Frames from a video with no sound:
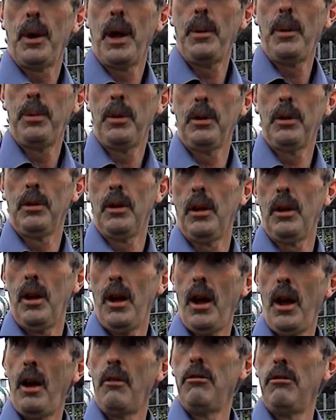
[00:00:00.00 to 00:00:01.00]
people
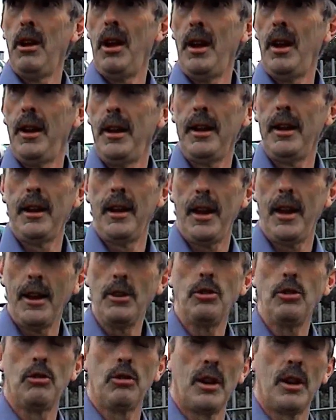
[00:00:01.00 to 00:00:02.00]
are really
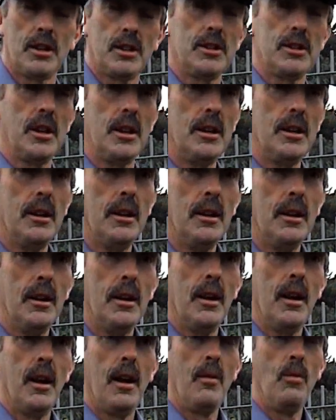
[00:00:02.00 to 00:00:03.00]
interested
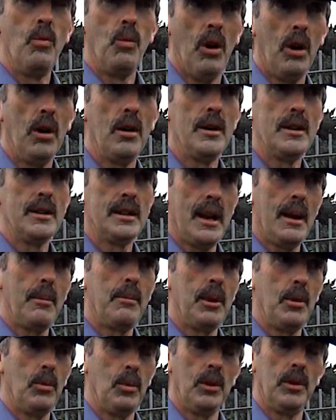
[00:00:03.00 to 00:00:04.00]
in what is
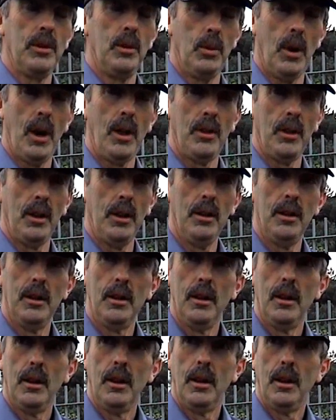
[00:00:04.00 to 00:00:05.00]
happening with the weather,
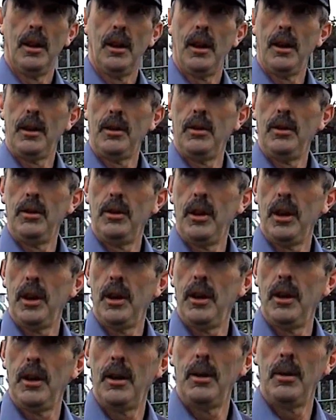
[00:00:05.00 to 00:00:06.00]
and
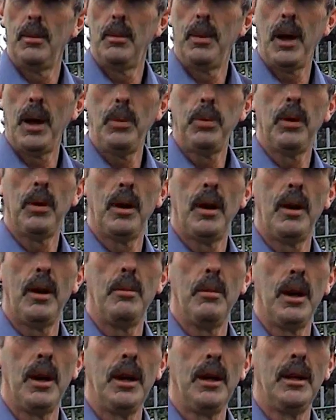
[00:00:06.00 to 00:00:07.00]
people
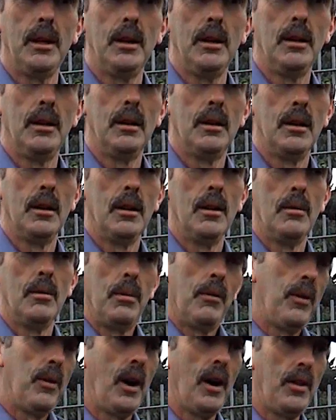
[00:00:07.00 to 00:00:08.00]
like me
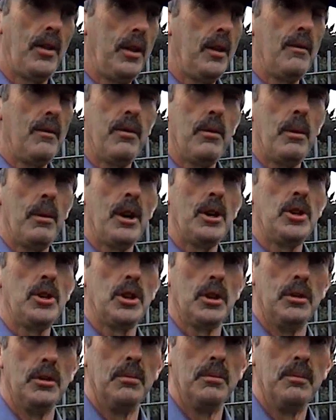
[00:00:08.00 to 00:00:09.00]
provide the
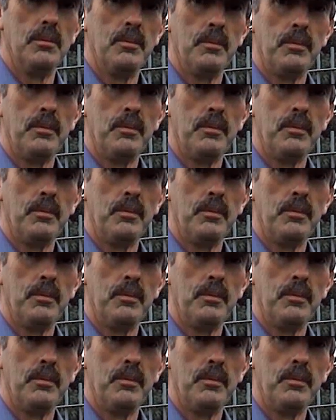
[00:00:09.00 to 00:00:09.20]
information.